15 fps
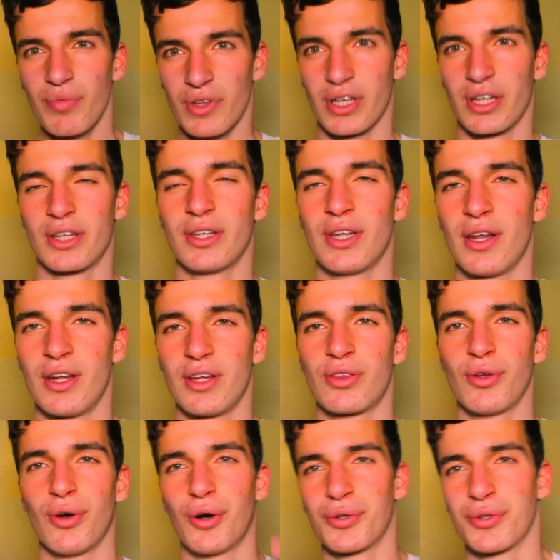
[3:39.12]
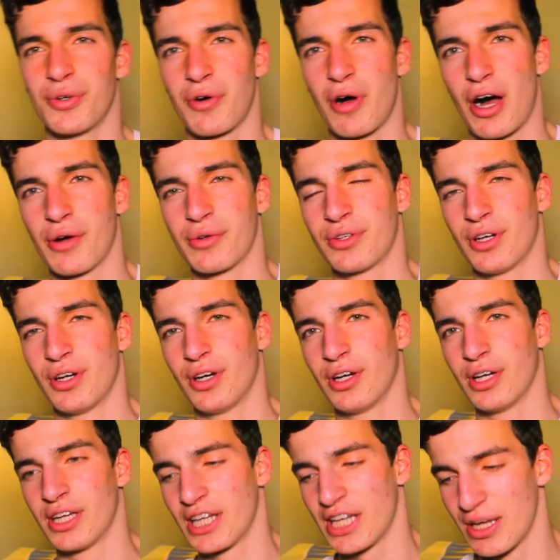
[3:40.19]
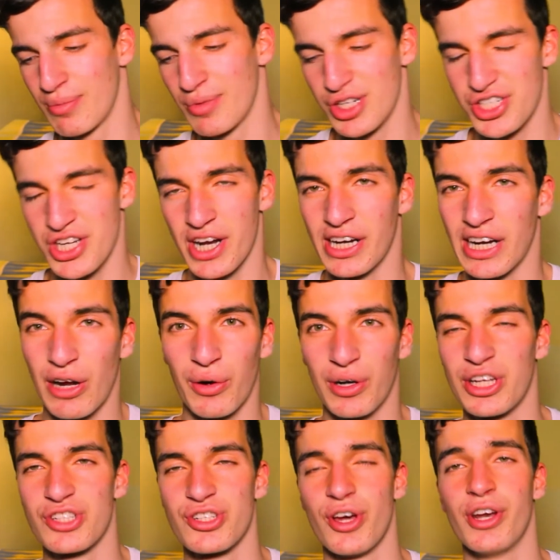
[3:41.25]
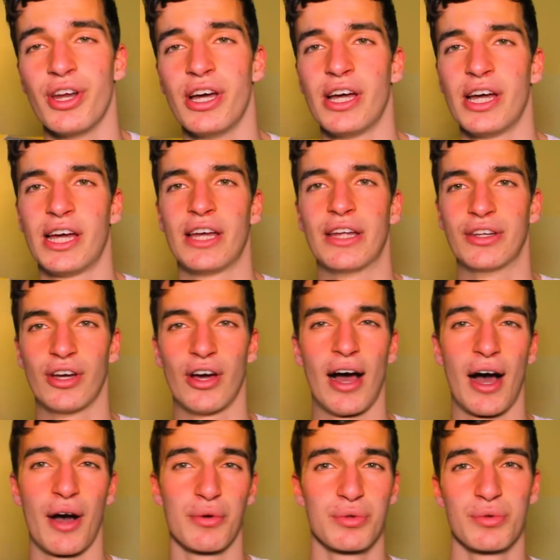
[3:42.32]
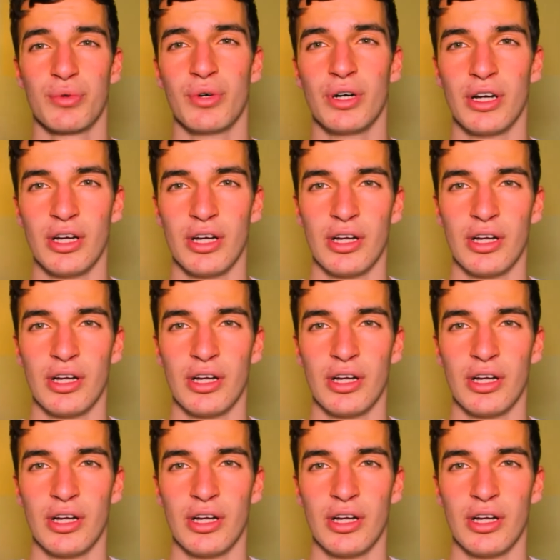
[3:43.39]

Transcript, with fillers: And then it talked about uh, image recognition and uh, how to